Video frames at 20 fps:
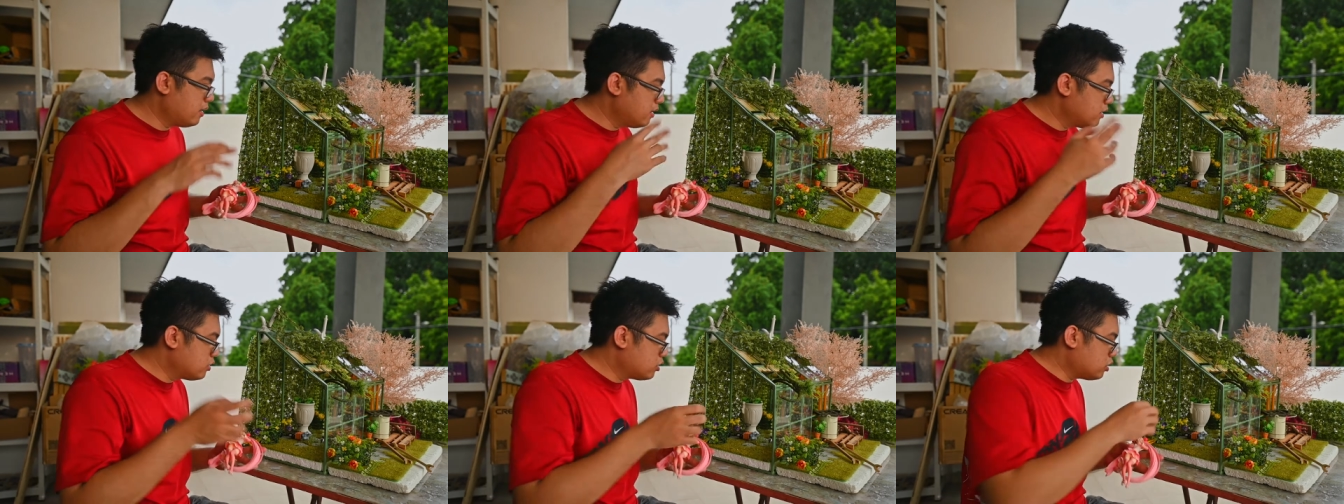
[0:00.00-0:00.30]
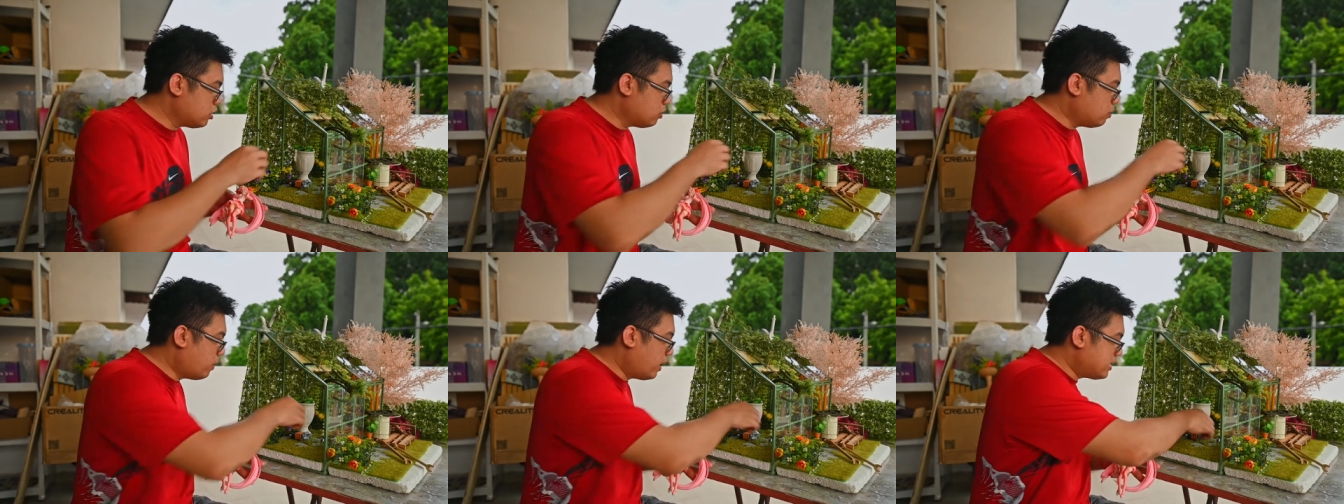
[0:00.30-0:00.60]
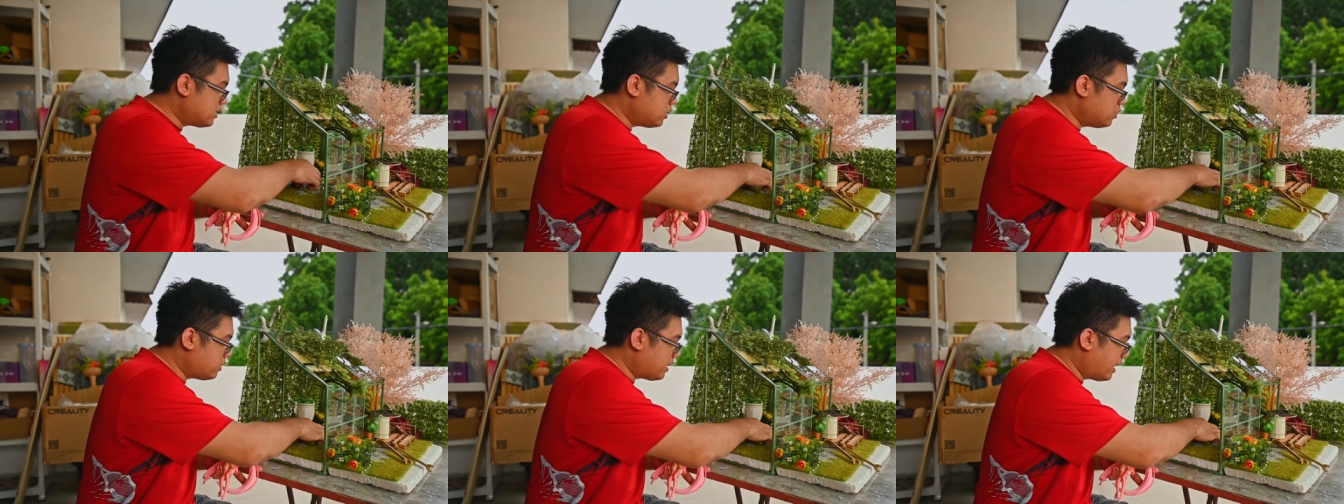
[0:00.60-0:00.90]
So
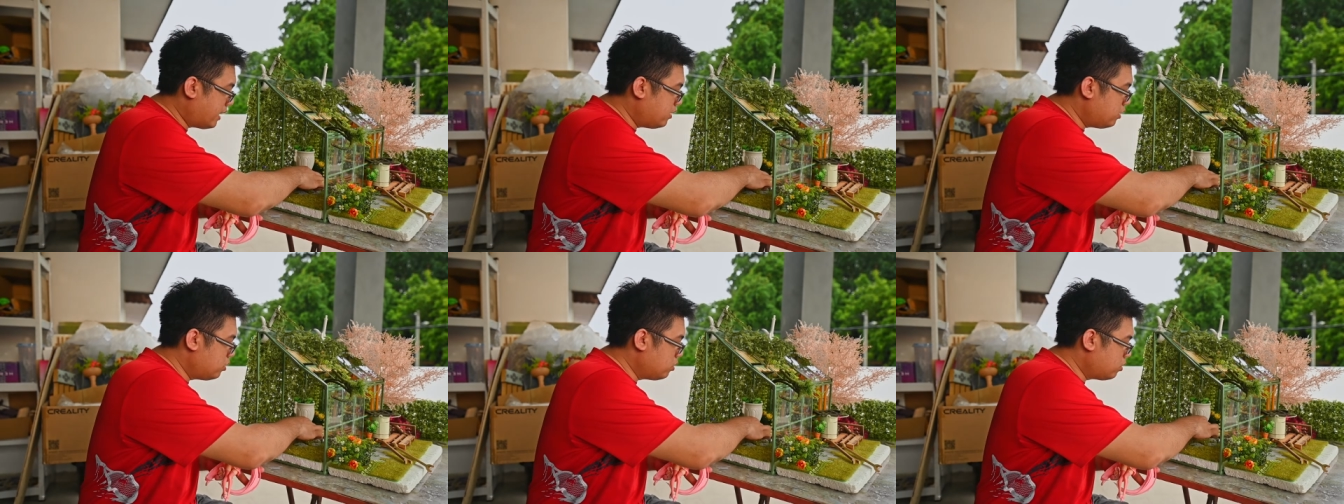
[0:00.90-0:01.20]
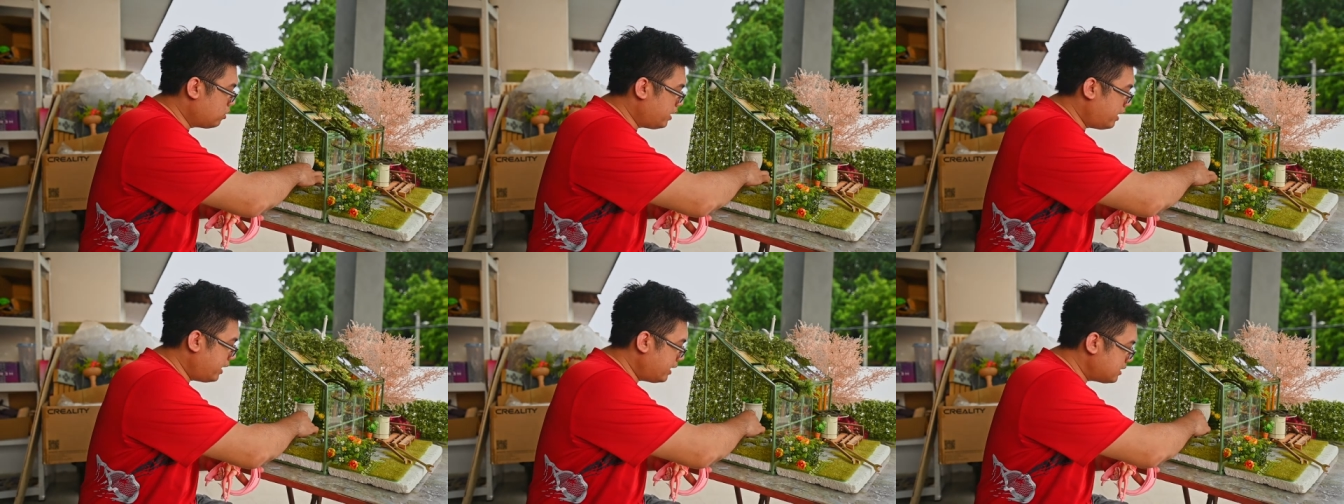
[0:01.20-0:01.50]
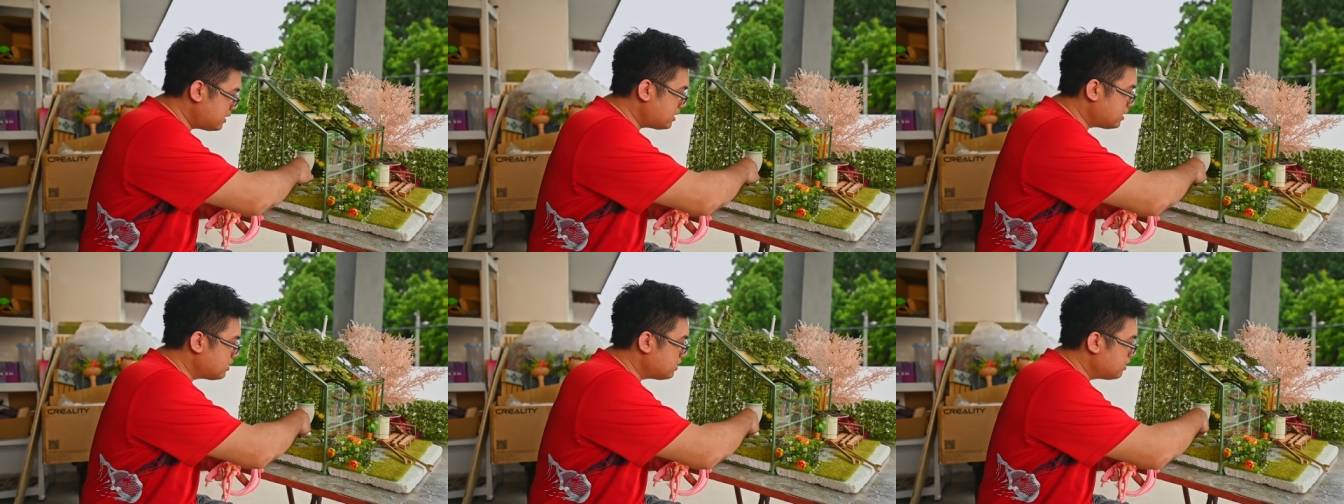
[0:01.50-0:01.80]
what you can do
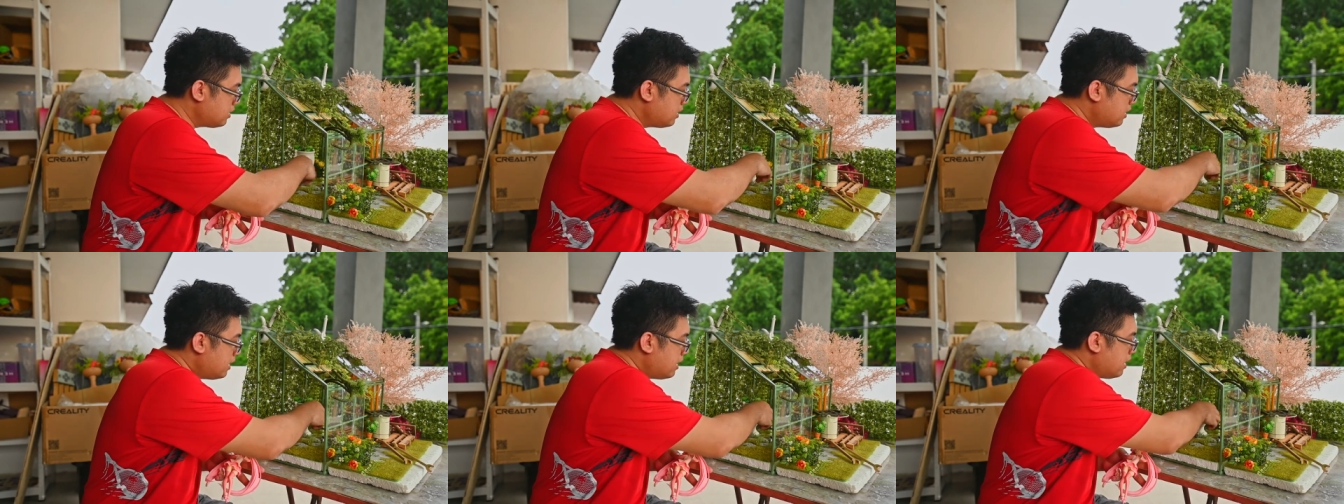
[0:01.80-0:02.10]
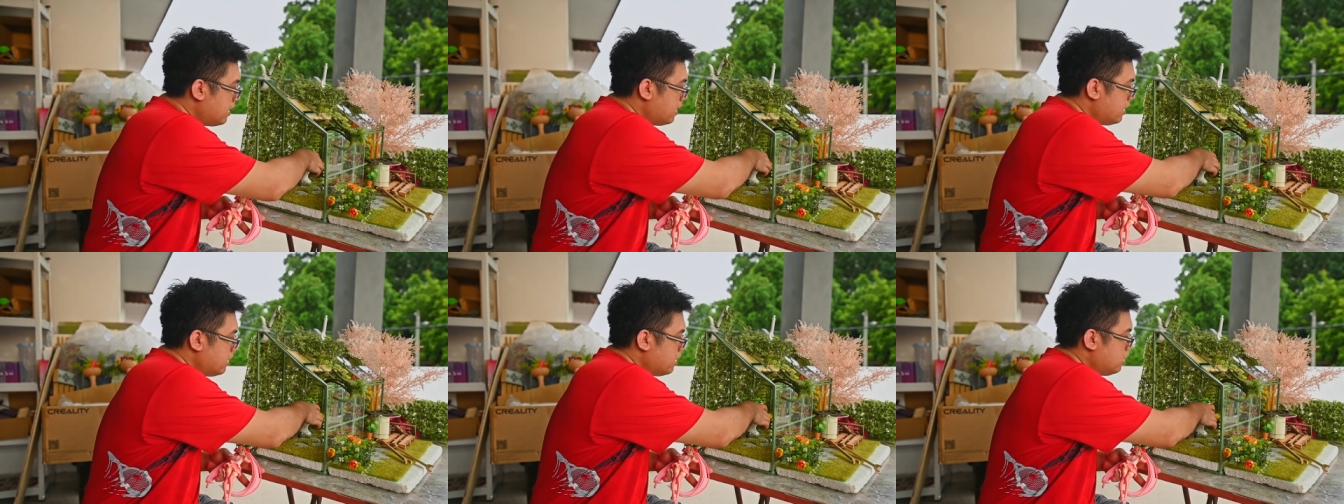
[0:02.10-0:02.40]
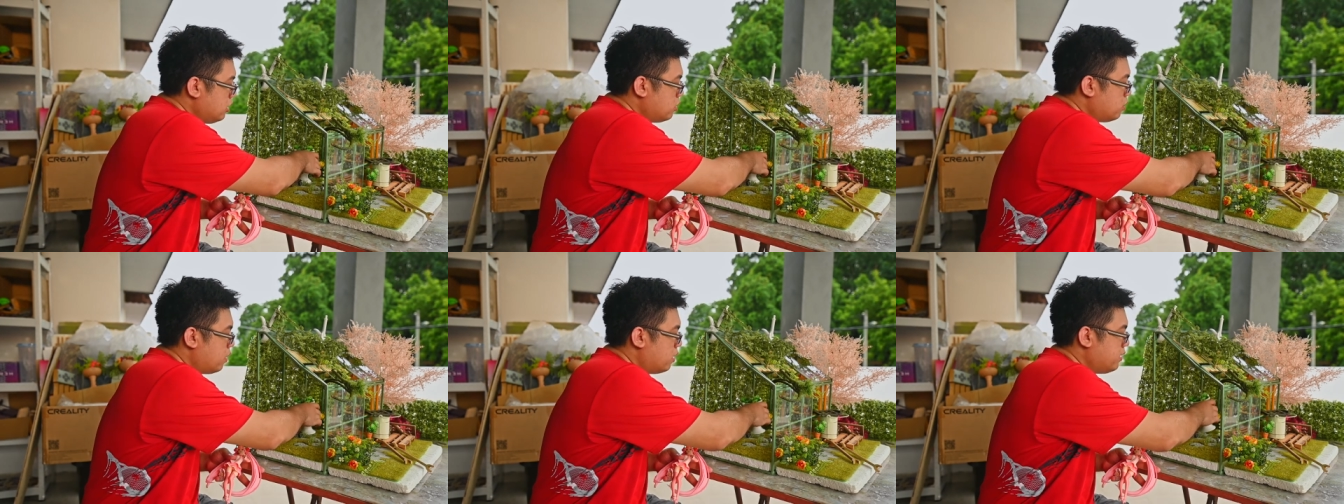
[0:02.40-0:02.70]
is you will